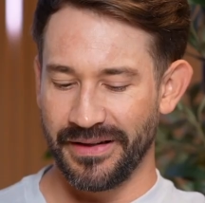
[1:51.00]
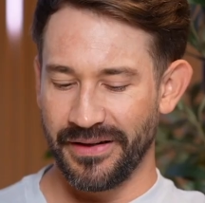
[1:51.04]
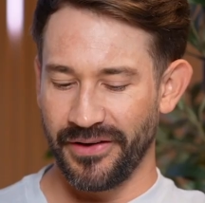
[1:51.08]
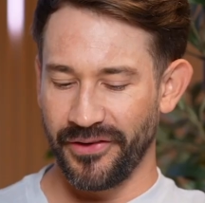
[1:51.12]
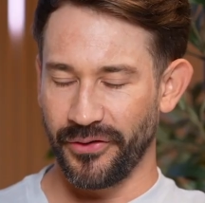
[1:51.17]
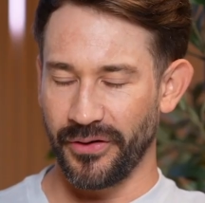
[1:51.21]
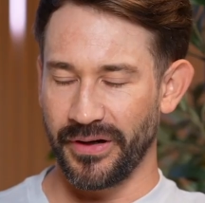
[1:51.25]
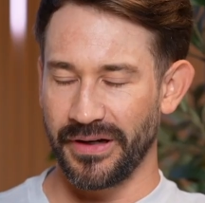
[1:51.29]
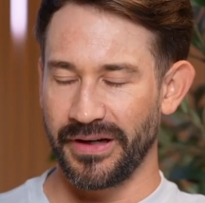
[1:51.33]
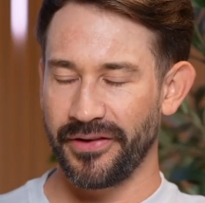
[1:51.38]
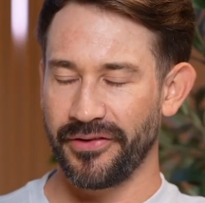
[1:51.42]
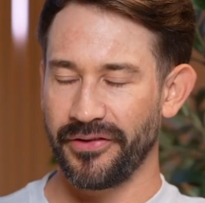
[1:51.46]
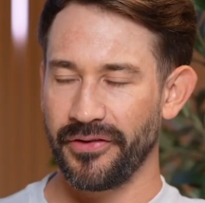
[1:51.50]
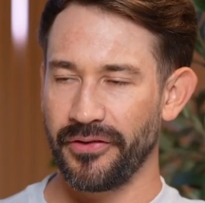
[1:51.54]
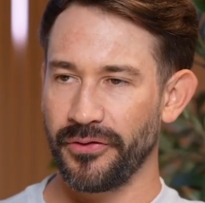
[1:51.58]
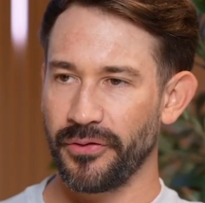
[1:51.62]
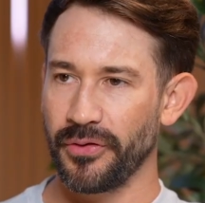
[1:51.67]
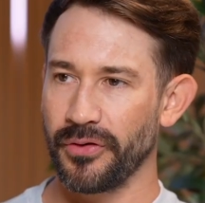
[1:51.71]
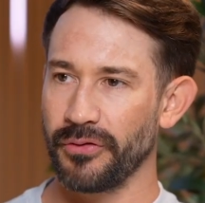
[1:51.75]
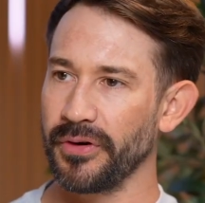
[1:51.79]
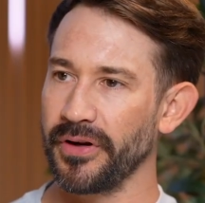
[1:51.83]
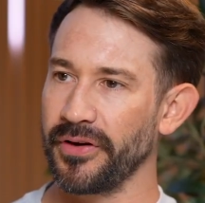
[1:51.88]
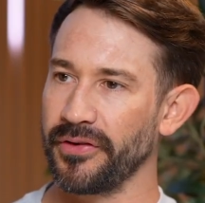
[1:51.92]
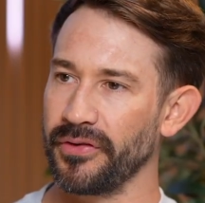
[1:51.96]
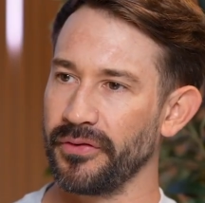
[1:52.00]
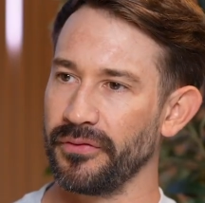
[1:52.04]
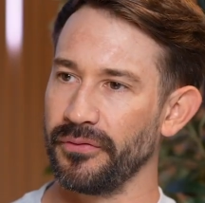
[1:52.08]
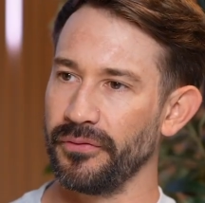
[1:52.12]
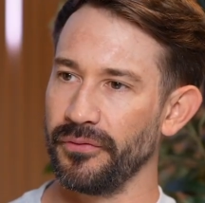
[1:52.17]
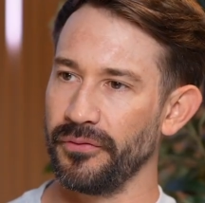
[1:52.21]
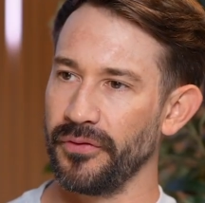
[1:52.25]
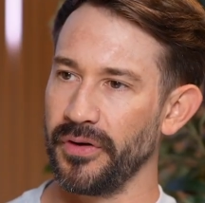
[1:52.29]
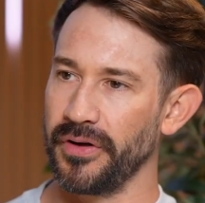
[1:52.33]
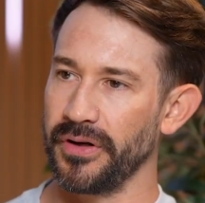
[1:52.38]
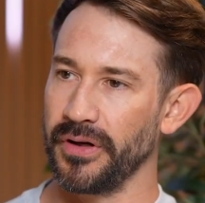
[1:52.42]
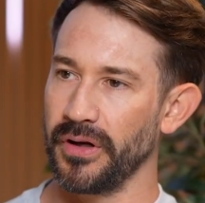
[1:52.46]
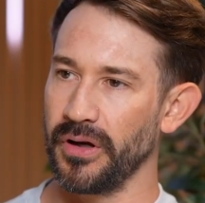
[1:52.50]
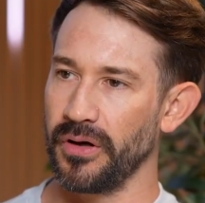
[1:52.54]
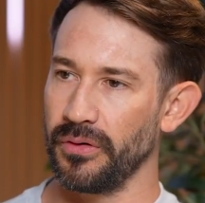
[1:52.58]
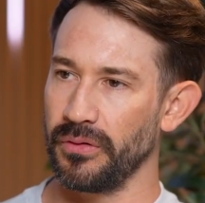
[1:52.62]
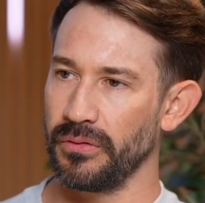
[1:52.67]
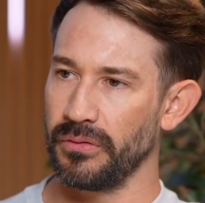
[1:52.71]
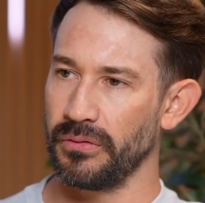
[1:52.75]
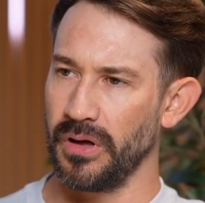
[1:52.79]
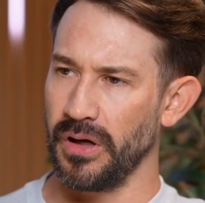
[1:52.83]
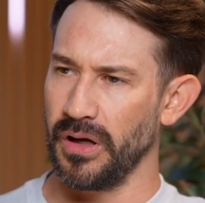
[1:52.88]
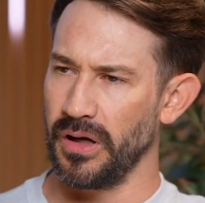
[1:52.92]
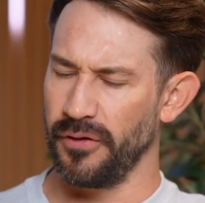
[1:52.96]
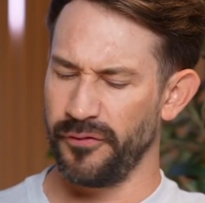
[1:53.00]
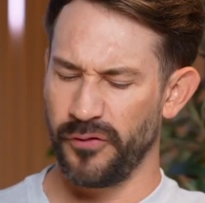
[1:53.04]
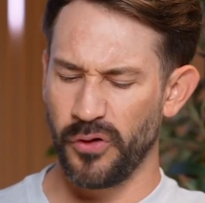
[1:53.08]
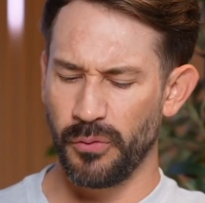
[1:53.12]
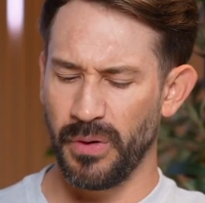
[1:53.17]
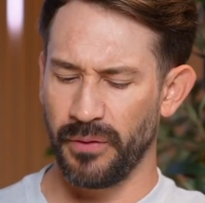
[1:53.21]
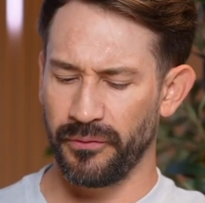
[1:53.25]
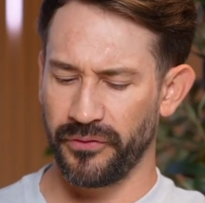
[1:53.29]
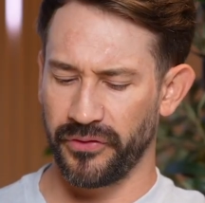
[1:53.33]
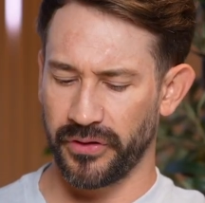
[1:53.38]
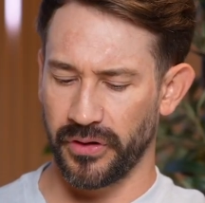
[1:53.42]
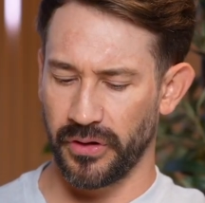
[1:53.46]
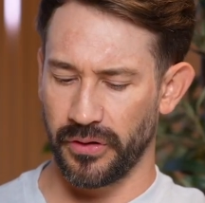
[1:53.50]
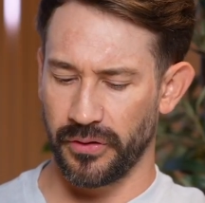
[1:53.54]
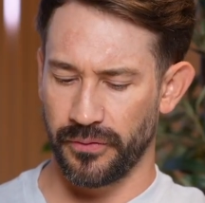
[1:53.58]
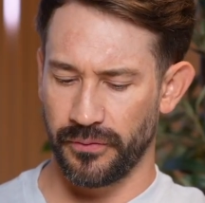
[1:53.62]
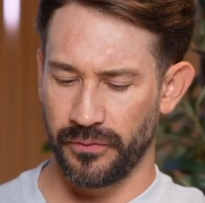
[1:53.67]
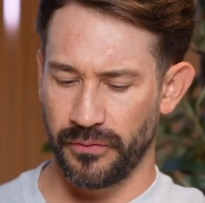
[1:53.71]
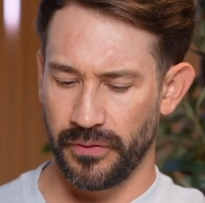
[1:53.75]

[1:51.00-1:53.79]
So I listened to a recent video a few months ago.